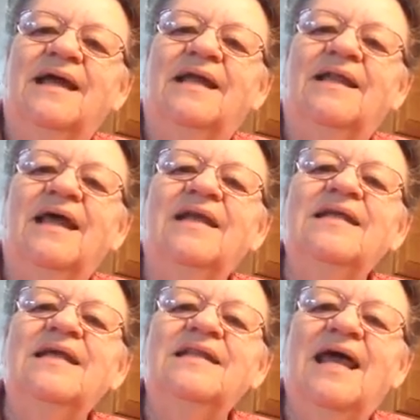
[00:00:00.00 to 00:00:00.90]
And they
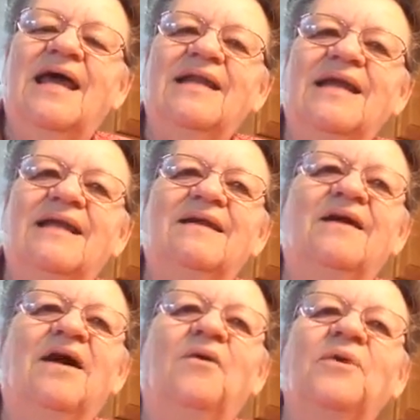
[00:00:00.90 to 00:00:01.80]
did that, and
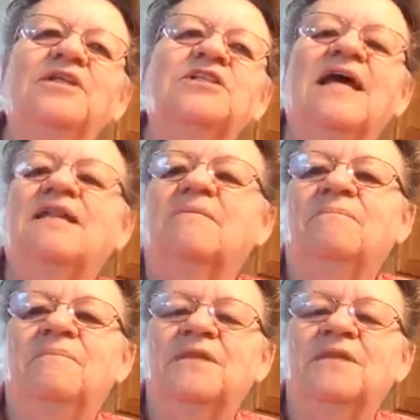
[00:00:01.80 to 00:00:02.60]
we just had